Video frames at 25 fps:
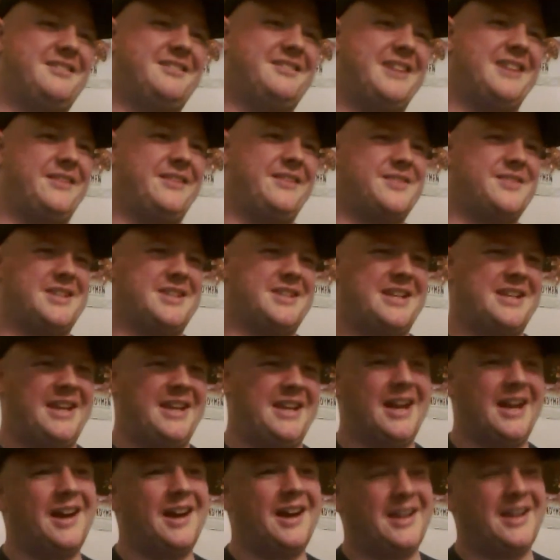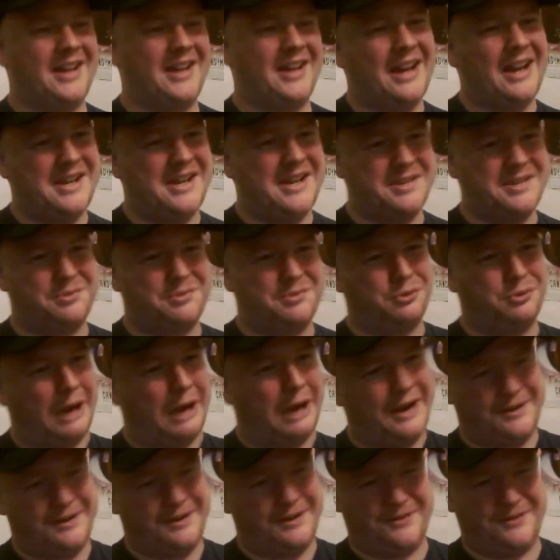as he leaves, he ends
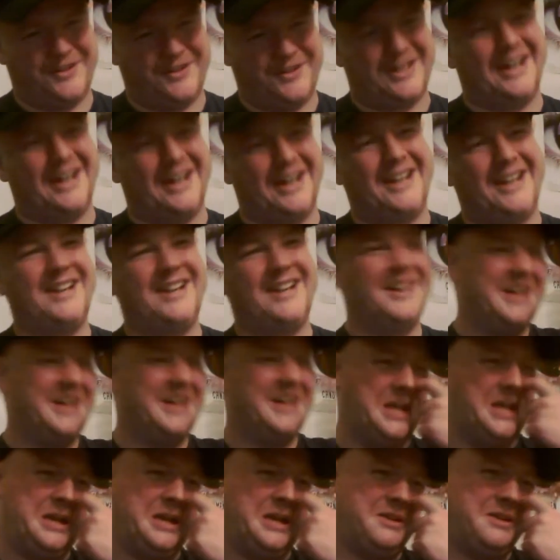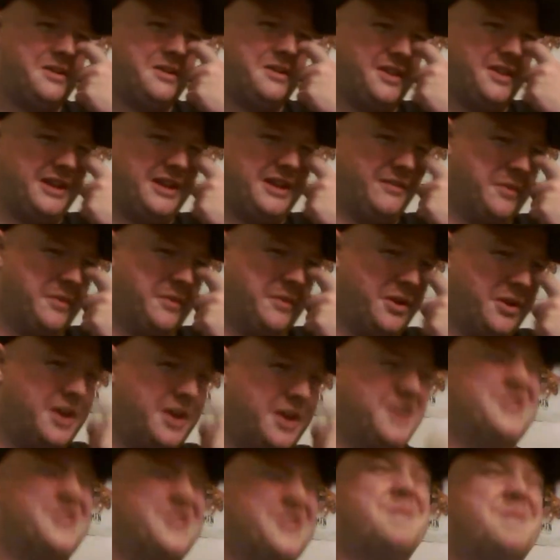up ratting out the guy. They give
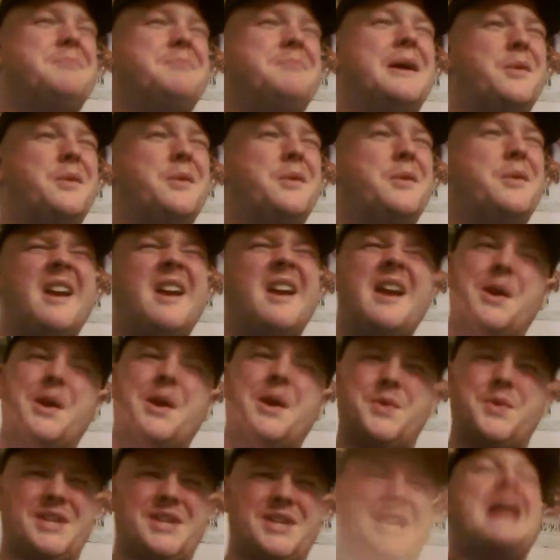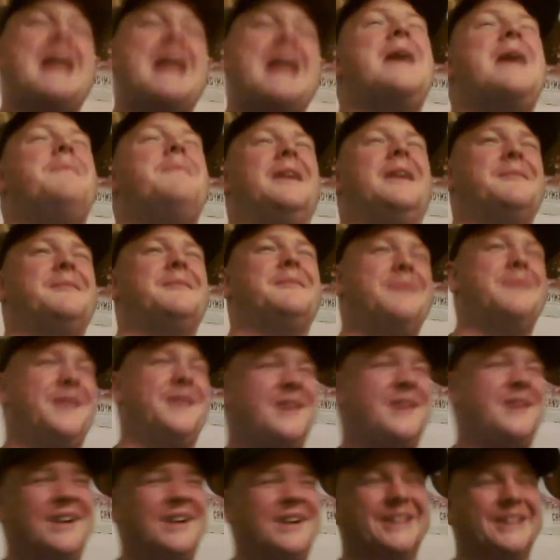him the gun. He goes, by the way, it was him that
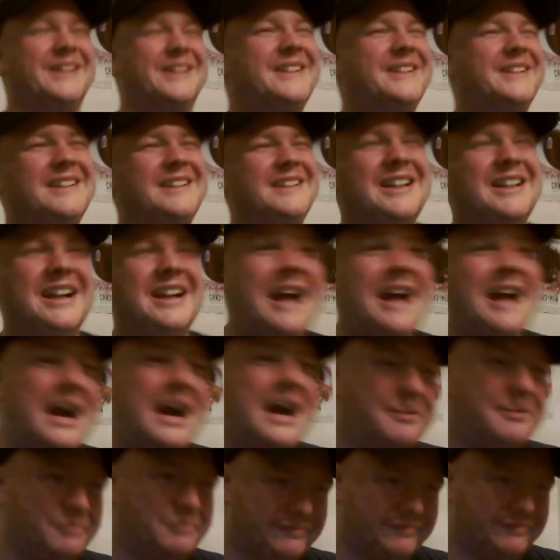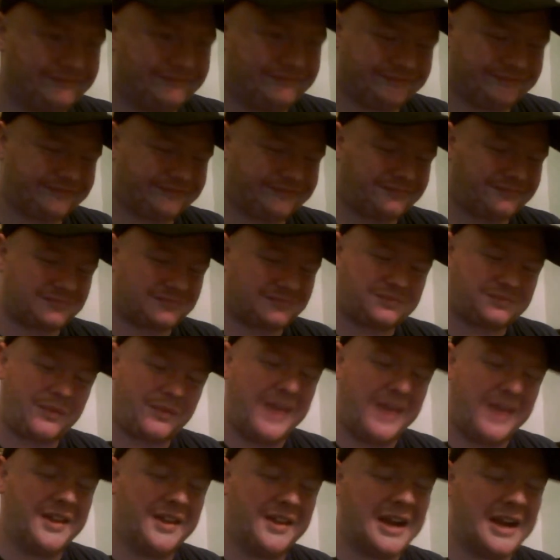gave me the gun. And
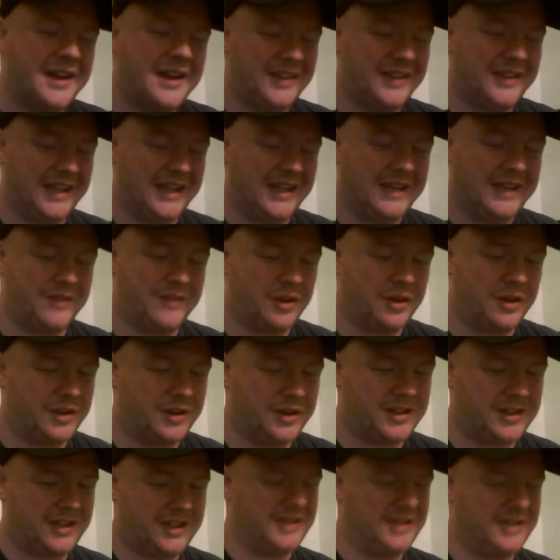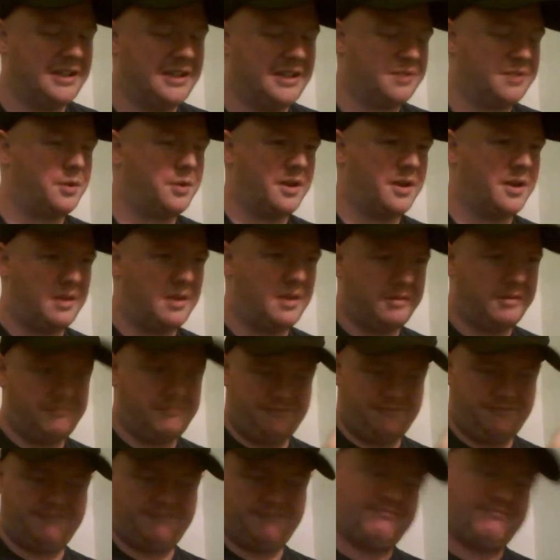the guy that he gave the gun to is one
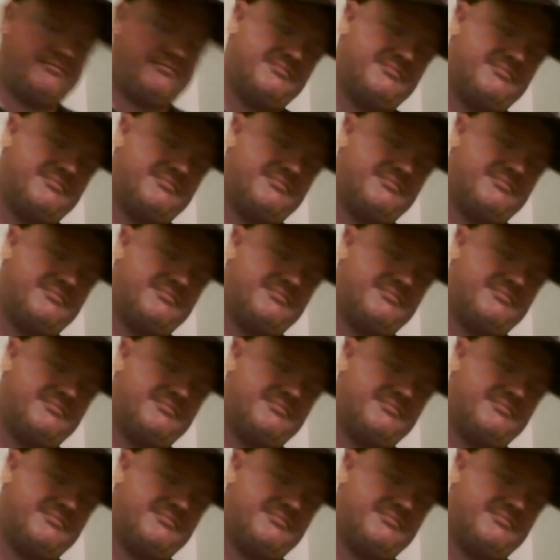of